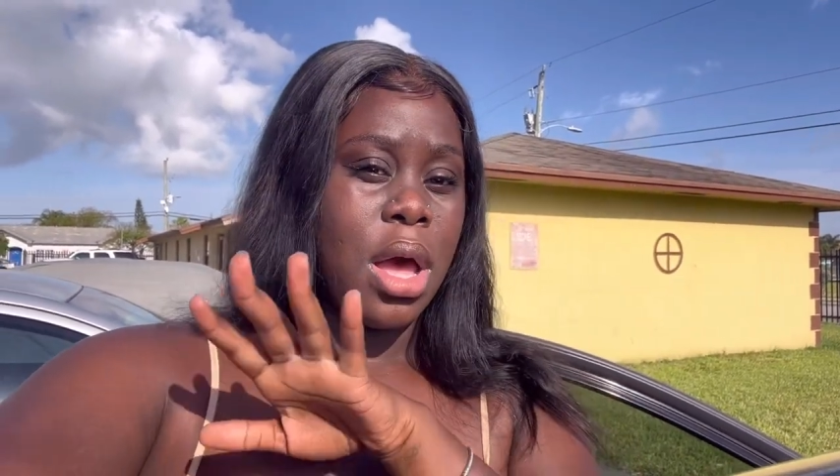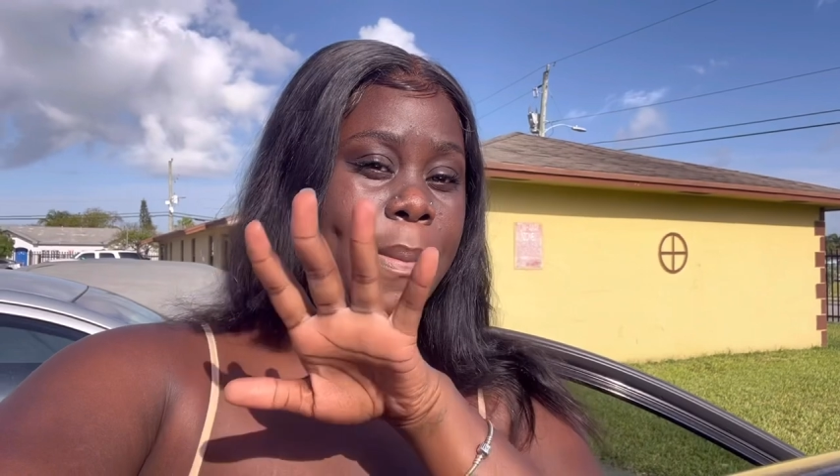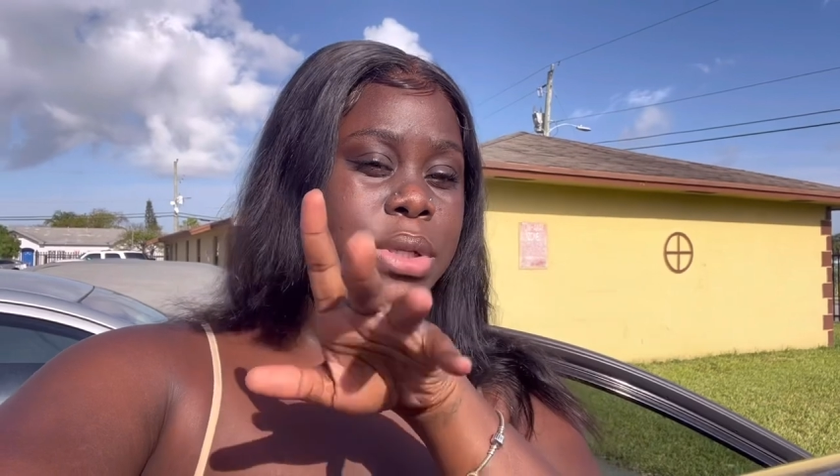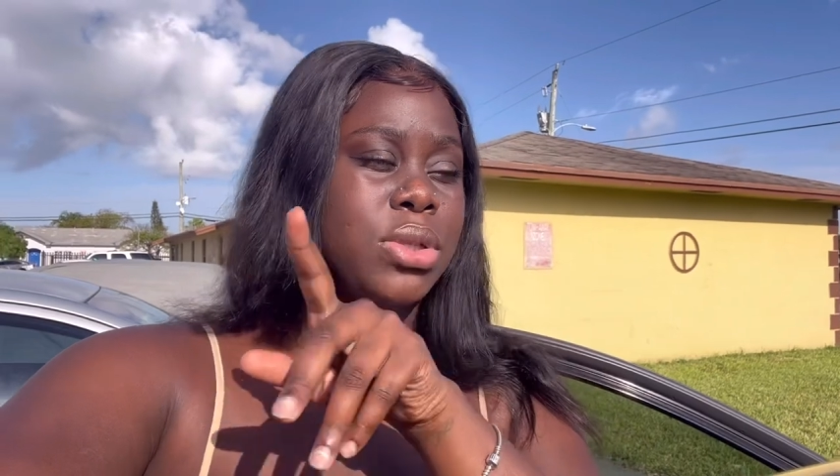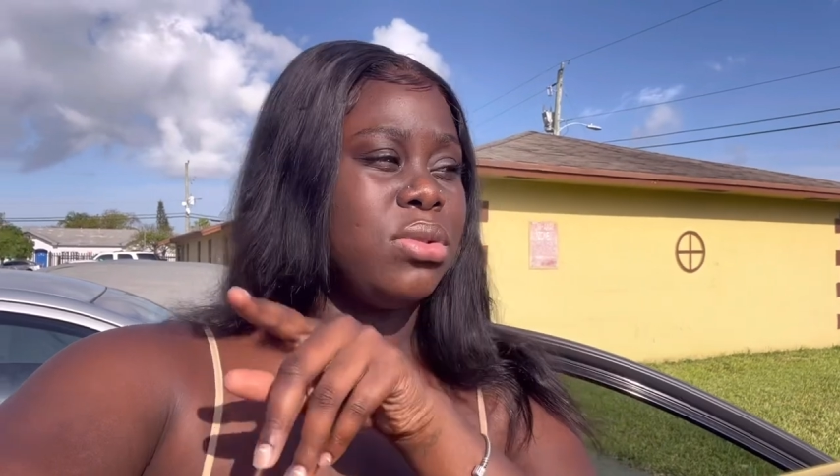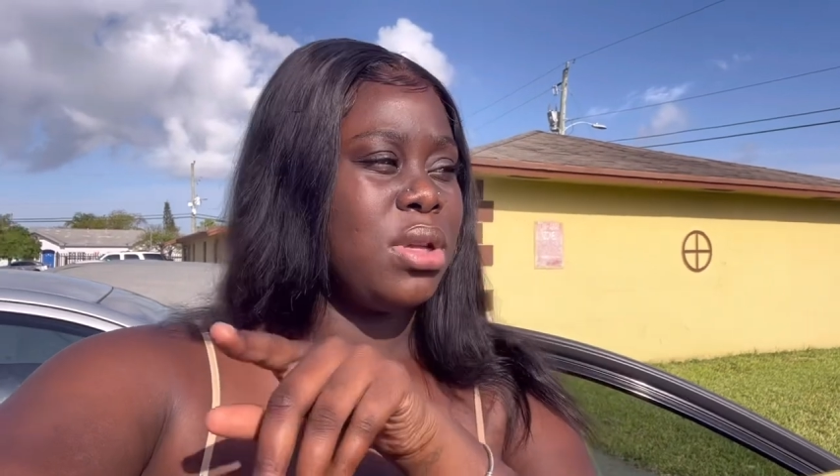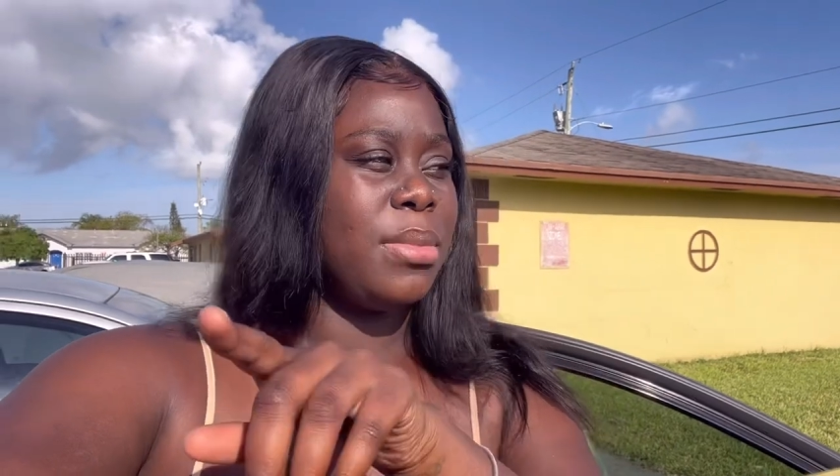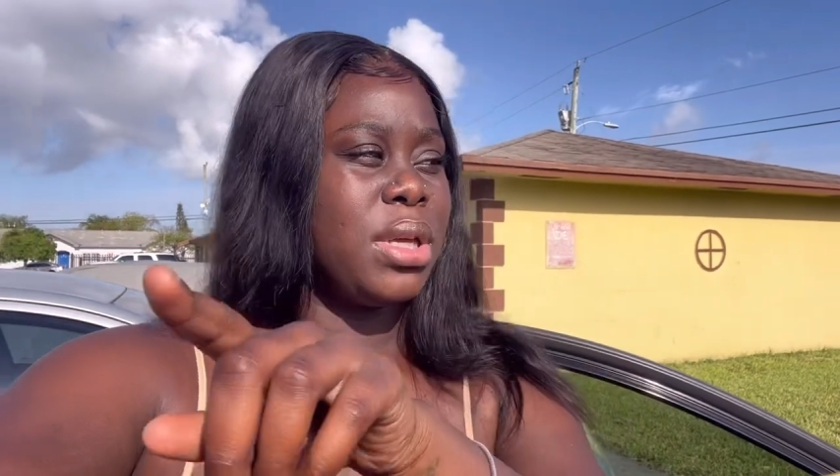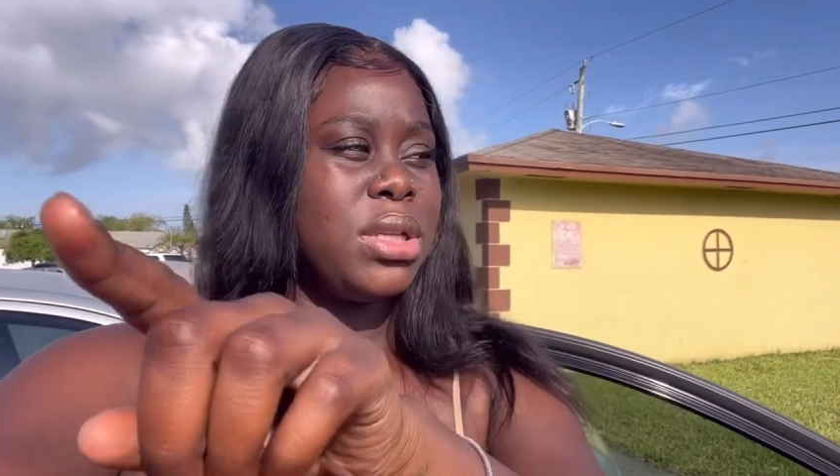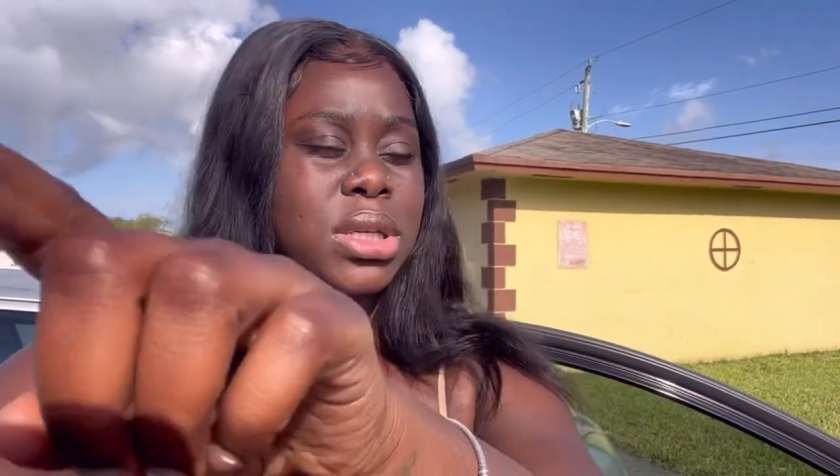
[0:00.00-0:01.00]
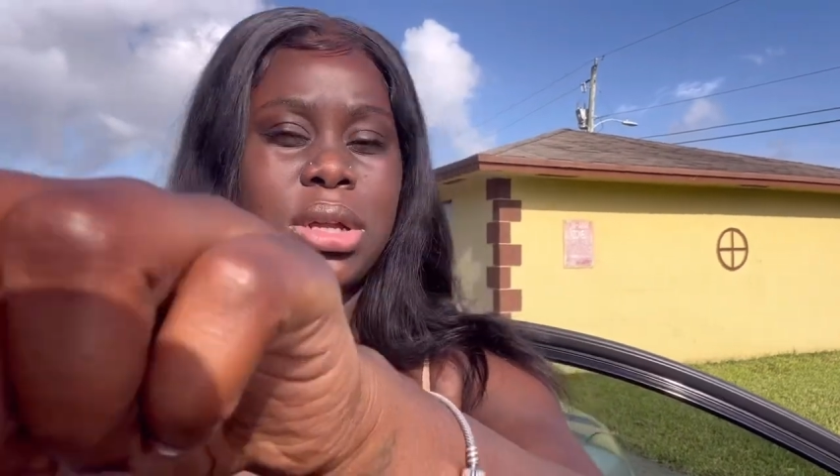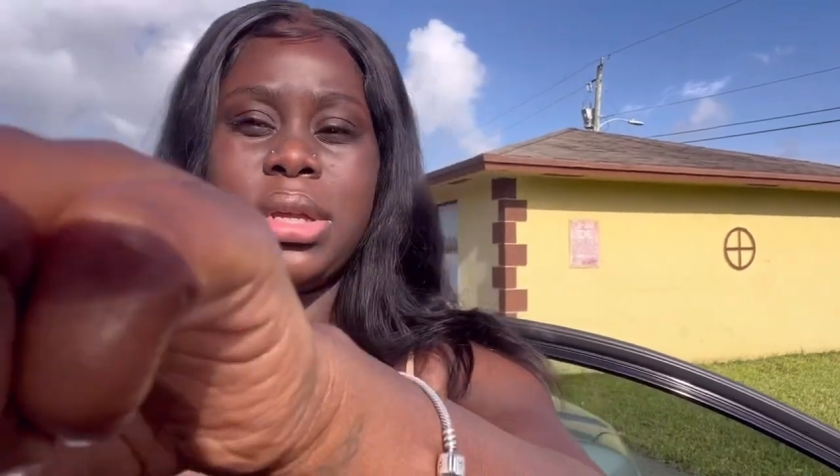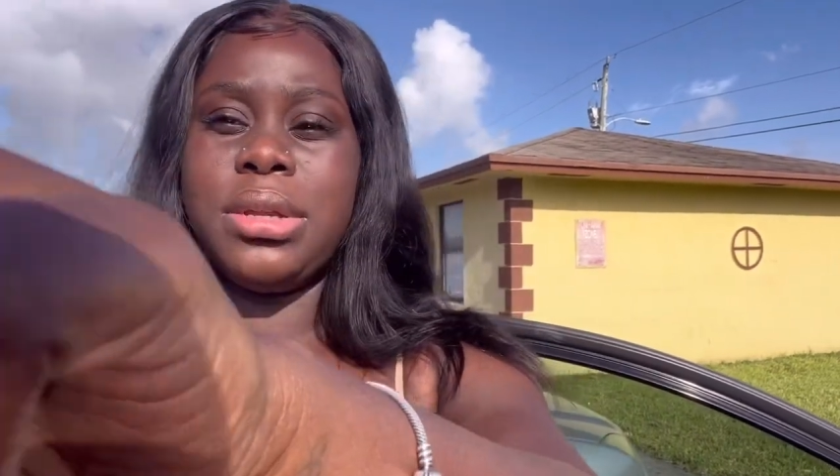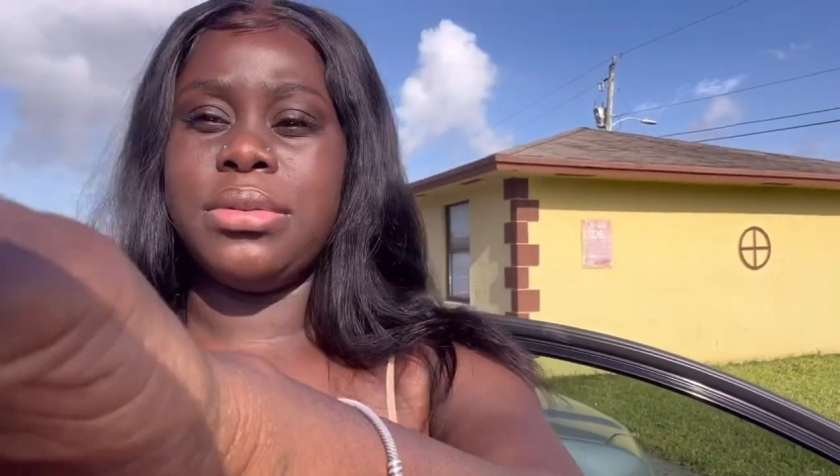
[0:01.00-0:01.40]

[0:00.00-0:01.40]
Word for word: I'm gonna tune, I'm gonna catch y'all later.